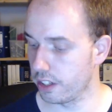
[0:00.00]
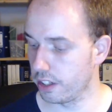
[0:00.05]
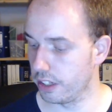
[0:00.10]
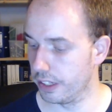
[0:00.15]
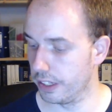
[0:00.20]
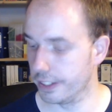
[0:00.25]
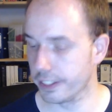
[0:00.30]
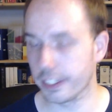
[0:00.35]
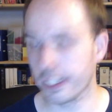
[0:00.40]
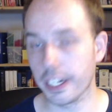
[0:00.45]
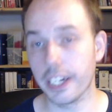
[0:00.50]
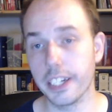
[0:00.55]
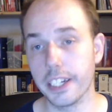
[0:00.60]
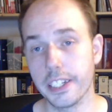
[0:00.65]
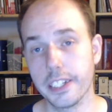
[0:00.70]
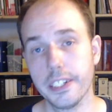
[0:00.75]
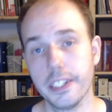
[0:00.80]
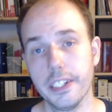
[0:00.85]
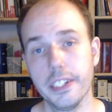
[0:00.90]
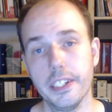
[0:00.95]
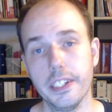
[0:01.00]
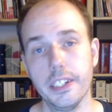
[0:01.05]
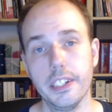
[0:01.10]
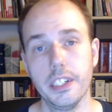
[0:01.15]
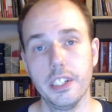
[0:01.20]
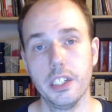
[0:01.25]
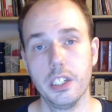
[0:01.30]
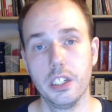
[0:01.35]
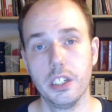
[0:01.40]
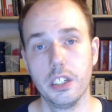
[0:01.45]
guide.
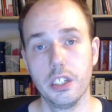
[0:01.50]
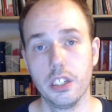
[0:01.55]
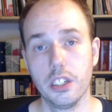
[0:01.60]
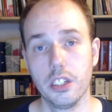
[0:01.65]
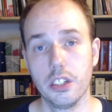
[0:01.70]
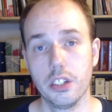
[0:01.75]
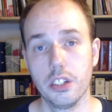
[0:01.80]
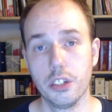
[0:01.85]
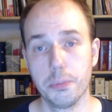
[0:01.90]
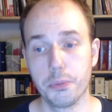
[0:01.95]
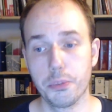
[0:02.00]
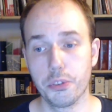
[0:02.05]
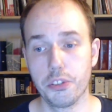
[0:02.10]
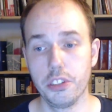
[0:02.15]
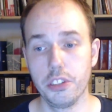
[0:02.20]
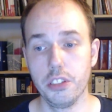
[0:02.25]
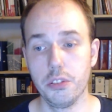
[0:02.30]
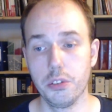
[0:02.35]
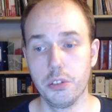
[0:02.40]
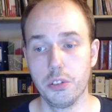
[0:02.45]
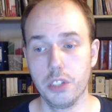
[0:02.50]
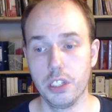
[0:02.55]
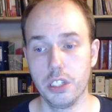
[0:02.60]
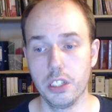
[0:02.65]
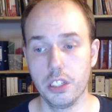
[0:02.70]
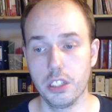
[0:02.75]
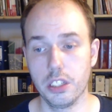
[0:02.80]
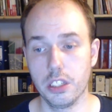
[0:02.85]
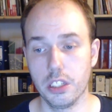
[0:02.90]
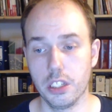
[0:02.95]
Hope to see you
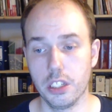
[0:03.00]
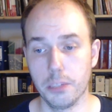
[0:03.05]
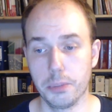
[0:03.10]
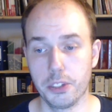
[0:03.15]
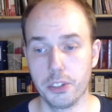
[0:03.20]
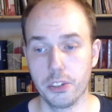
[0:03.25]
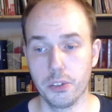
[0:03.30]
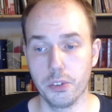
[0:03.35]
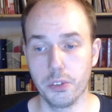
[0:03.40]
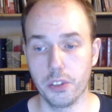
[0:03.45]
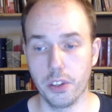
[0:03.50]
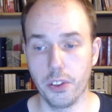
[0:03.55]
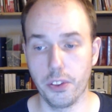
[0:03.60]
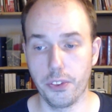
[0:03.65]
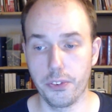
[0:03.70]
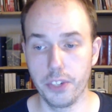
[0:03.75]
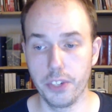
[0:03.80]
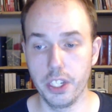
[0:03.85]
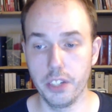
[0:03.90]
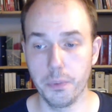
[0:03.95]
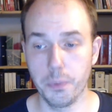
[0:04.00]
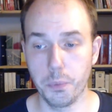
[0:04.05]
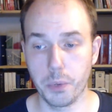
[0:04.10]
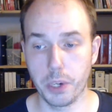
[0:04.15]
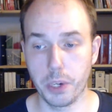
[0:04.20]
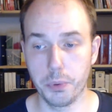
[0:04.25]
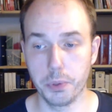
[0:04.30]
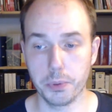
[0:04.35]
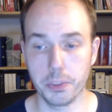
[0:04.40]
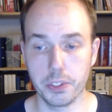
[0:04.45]
in episode 3, where
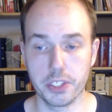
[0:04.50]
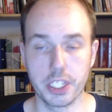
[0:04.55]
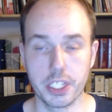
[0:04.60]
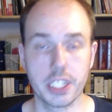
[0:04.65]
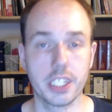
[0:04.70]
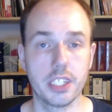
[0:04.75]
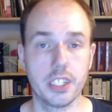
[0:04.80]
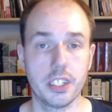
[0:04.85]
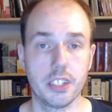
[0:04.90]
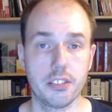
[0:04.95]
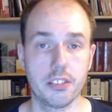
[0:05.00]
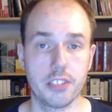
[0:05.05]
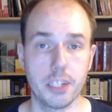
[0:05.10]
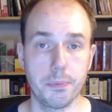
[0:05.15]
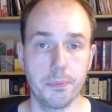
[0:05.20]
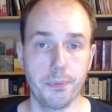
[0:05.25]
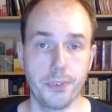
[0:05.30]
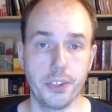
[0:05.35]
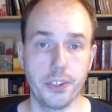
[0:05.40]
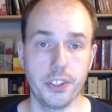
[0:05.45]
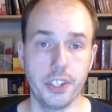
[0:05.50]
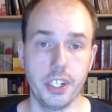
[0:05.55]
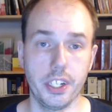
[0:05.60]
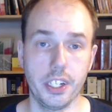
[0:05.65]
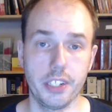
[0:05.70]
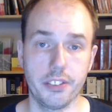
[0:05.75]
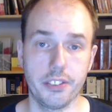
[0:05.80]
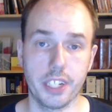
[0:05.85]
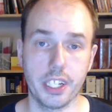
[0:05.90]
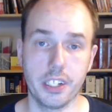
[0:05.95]
we will take it a step further and
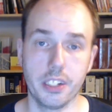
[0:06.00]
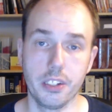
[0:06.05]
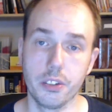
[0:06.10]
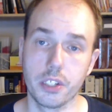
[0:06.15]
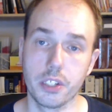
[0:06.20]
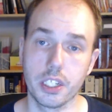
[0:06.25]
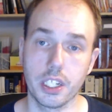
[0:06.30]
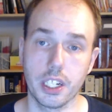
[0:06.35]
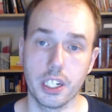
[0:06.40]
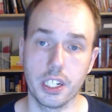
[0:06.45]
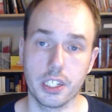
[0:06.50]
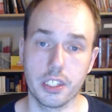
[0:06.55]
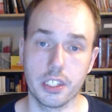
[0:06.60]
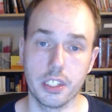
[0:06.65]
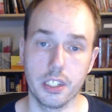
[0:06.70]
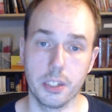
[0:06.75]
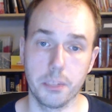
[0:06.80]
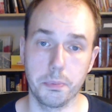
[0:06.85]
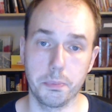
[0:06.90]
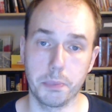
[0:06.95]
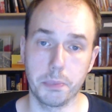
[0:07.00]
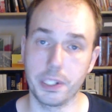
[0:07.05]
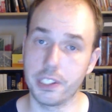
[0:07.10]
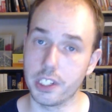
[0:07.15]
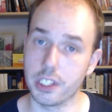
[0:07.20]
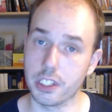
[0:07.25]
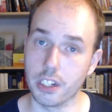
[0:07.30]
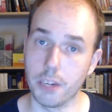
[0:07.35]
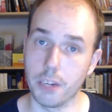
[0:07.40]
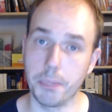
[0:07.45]
start looking at the basic
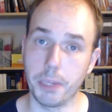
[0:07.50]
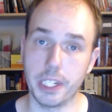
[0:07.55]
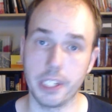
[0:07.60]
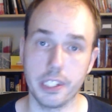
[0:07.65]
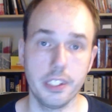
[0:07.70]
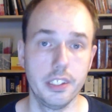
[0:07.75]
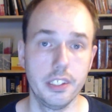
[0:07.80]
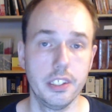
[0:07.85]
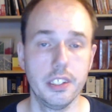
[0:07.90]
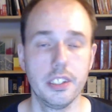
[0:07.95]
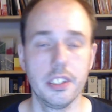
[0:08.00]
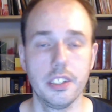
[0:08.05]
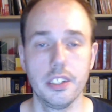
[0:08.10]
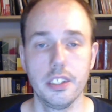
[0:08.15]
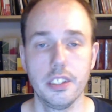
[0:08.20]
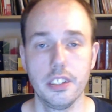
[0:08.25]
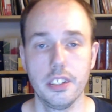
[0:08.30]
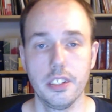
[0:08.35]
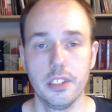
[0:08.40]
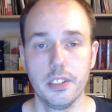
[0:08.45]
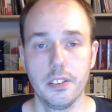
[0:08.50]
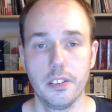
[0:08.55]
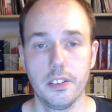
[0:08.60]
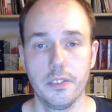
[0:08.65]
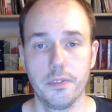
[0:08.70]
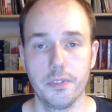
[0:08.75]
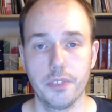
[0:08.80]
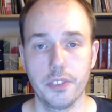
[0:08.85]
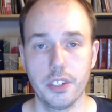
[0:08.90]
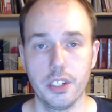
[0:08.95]
combat.
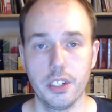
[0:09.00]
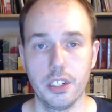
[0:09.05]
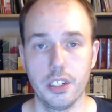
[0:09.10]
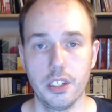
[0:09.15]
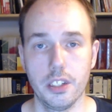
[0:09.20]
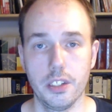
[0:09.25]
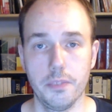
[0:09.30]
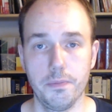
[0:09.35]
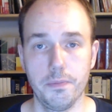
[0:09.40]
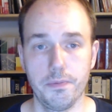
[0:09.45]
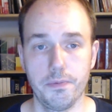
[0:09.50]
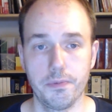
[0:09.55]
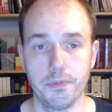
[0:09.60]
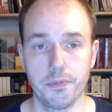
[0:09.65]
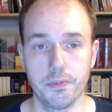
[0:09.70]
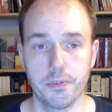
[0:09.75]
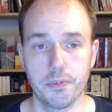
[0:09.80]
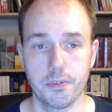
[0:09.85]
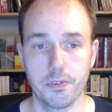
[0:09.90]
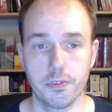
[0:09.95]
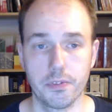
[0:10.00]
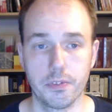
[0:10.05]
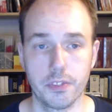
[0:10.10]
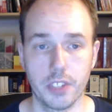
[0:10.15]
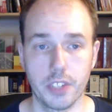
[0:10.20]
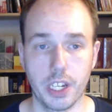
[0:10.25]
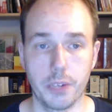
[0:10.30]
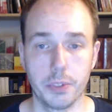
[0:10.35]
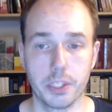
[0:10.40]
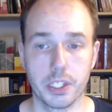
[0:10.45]
I
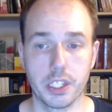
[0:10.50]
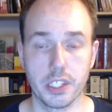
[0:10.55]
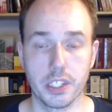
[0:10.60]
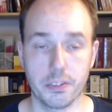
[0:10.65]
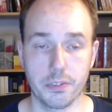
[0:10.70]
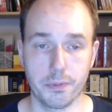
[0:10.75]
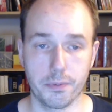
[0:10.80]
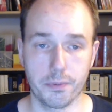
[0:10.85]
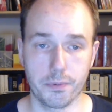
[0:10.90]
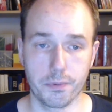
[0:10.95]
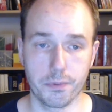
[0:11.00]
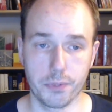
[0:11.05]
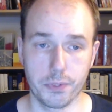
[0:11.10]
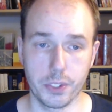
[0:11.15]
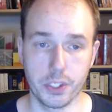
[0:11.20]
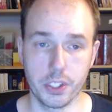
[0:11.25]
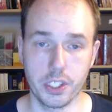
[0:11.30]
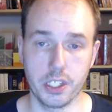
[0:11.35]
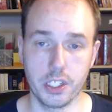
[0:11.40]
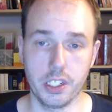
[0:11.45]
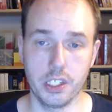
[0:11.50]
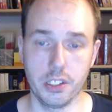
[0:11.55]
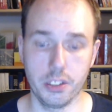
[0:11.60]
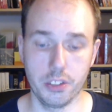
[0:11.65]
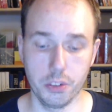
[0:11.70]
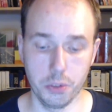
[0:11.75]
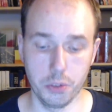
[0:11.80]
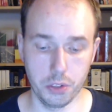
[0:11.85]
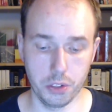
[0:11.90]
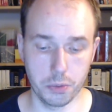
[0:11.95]
will get further
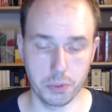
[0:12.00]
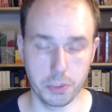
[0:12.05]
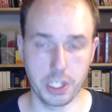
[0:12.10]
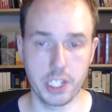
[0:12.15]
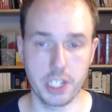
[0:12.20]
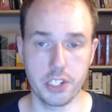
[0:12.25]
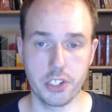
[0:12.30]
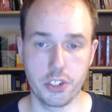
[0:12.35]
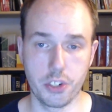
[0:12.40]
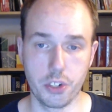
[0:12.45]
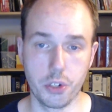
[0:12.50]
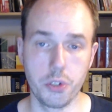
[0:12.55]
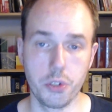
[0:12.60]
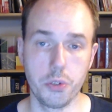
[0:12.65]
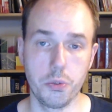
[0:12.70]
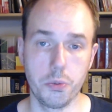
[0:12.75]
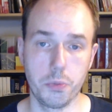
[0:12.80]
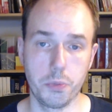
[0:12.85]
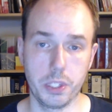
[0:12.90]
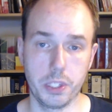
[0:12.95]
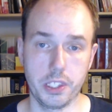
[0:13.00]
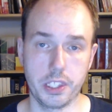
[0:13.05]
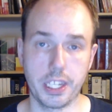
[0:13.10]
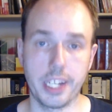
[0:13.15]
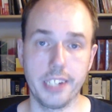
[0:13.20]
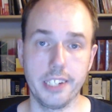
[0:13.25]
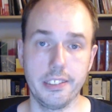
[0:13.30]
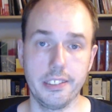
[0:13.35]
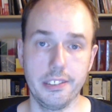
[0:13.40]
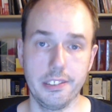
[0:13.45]
into the range, show you with
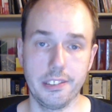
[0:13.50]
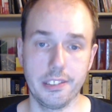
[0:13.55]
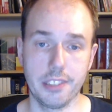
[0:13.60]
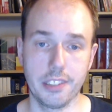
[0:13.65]
dices